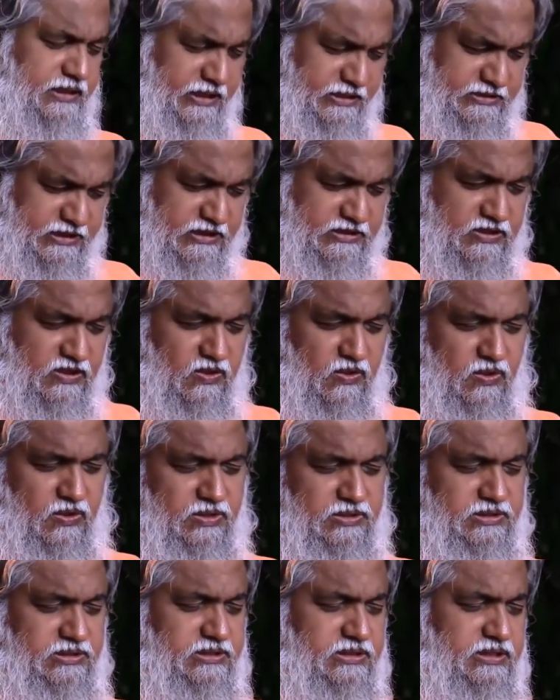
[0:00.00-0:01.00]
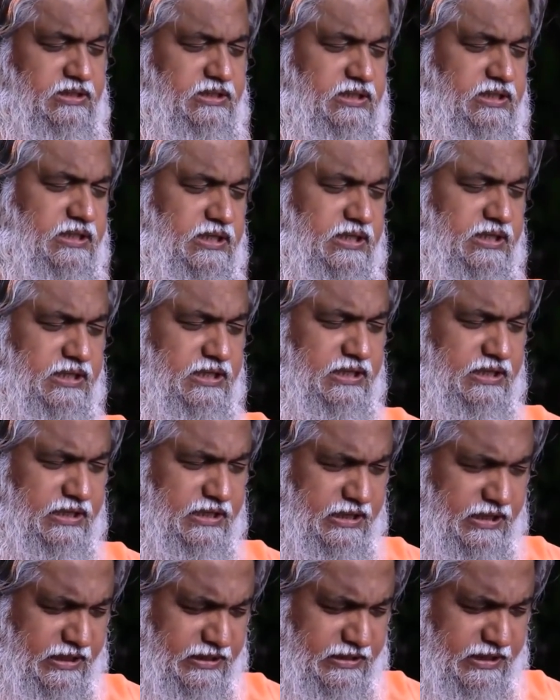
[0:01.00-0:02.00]
Teach us, Lord.
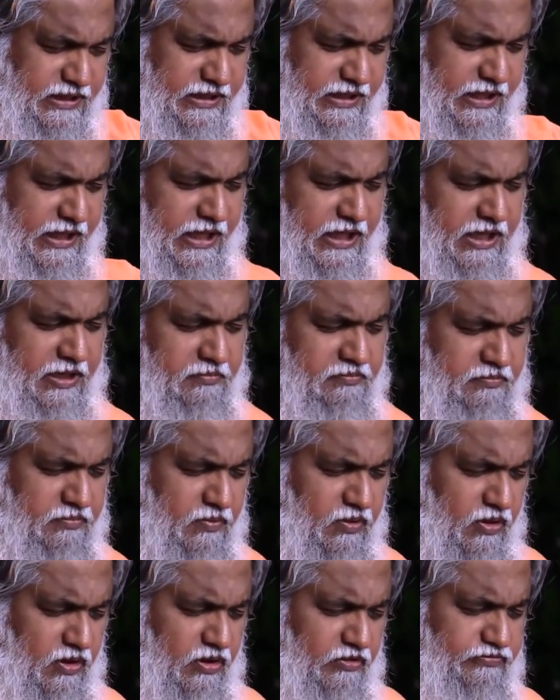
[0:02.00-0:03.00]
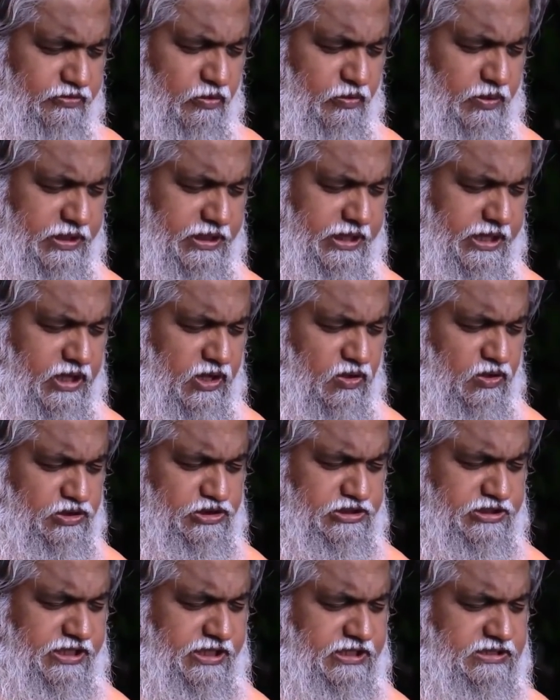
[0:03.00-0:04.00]
In the name of our dear Lord
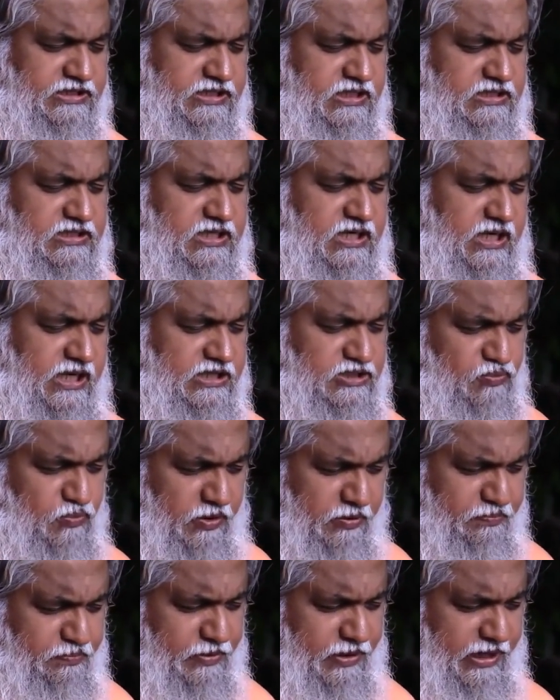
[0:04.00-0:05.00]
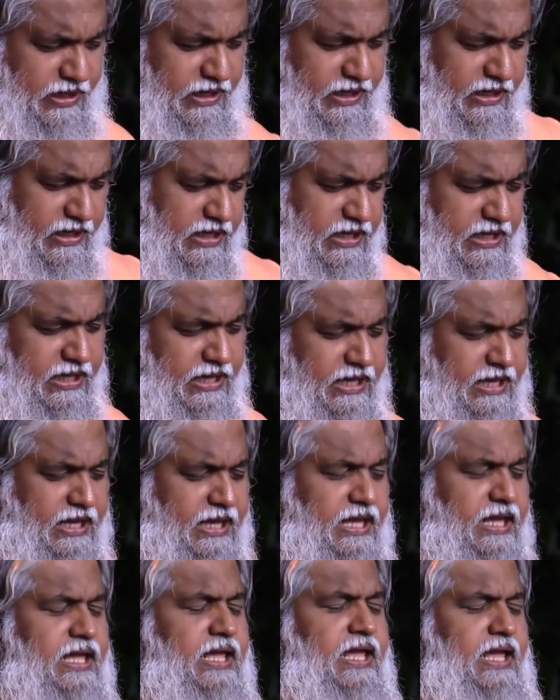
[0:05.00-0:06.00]
Jesus Christ, we pray.
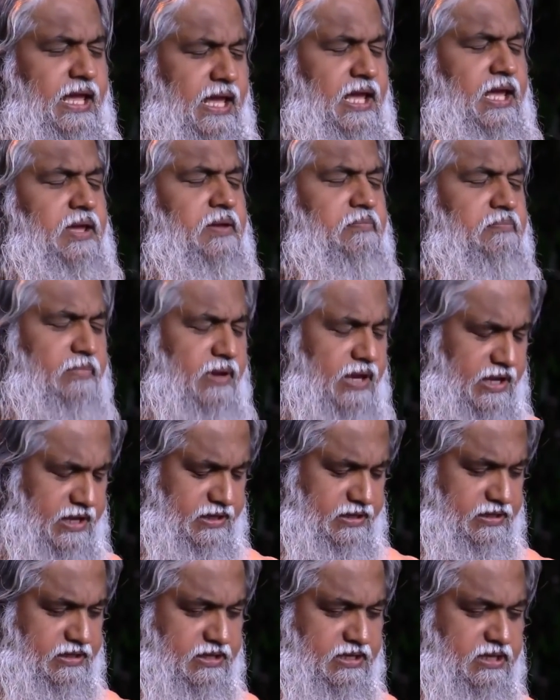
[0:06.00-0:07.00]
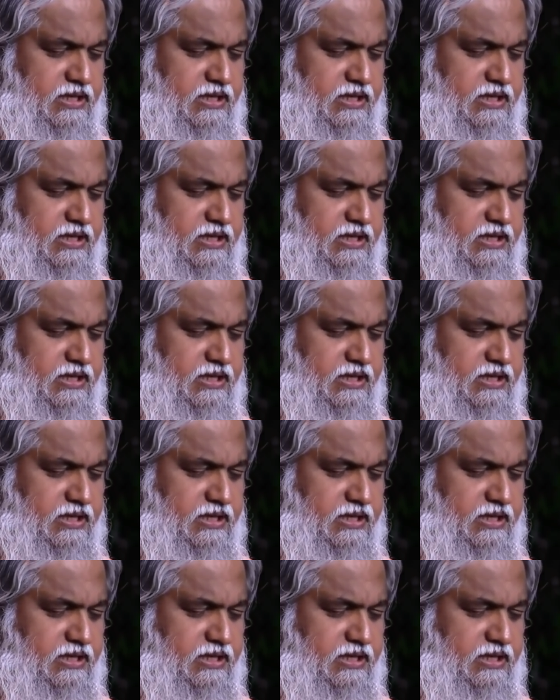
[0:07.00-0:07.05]
Amen.